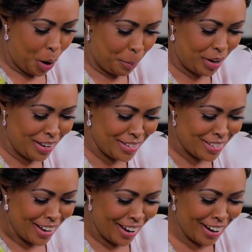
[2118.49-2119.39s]
her
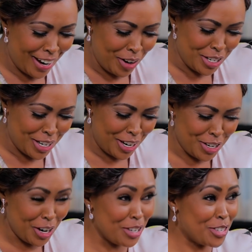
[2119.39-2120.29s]
peas and cannot
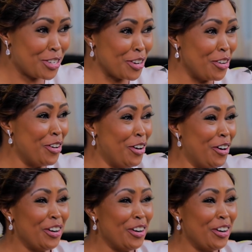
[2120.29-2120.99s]
touch her stew.